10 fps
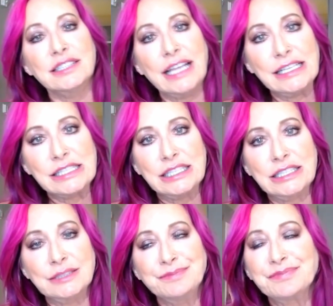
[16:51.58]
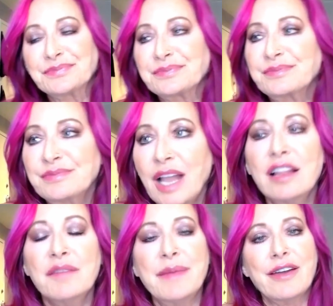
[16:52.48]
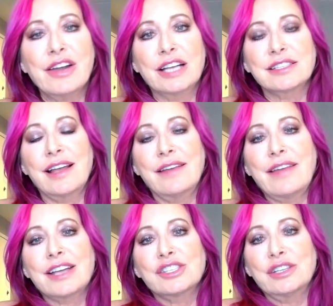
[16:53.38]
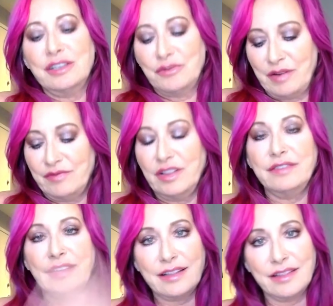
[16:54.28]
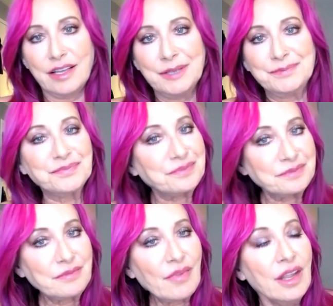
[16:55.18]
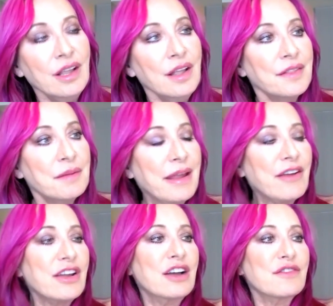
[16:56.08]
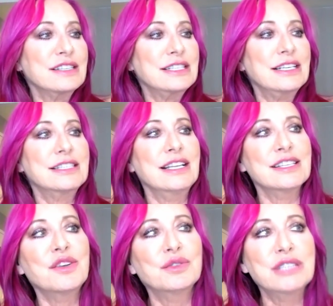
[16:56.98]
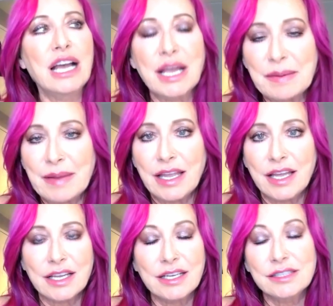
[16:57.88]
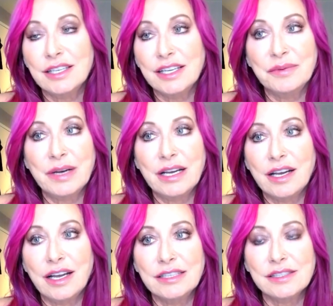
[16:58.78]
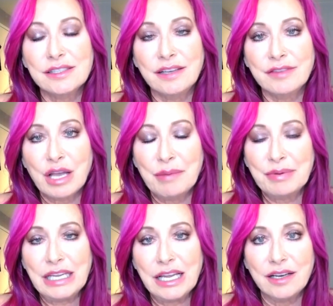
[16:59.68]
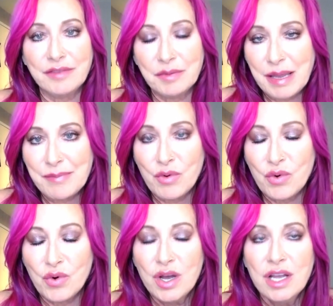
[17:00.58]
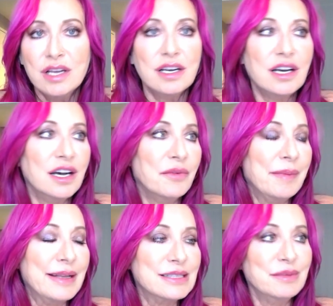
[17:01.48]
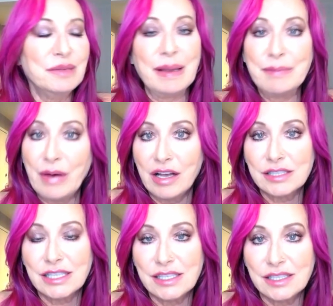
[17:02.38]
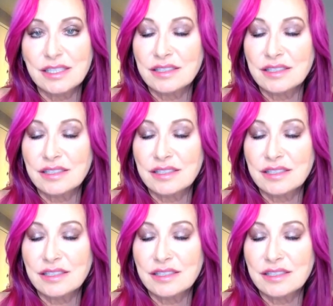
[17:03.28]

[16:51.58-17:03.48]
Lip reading: Atlanta. I love Marriott. So I have actually, and we've lived at the Marriott Residence Inn this whole time. And I got to tell you what, I just love the company. I love the people. We met some of the big bosses.